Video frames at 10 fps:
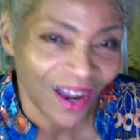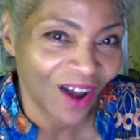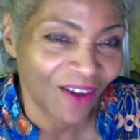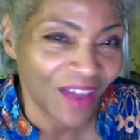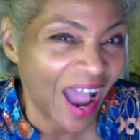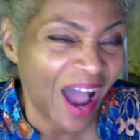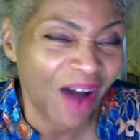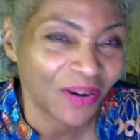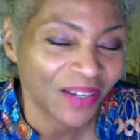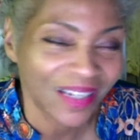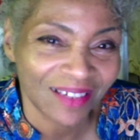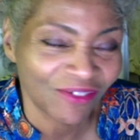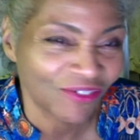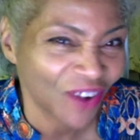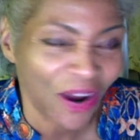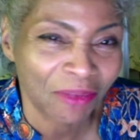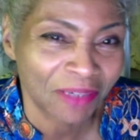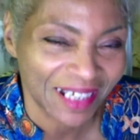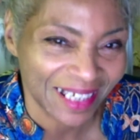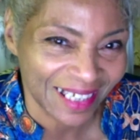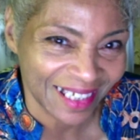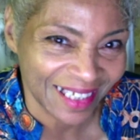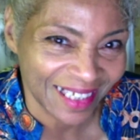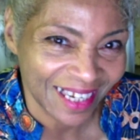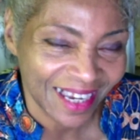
of our infirmities.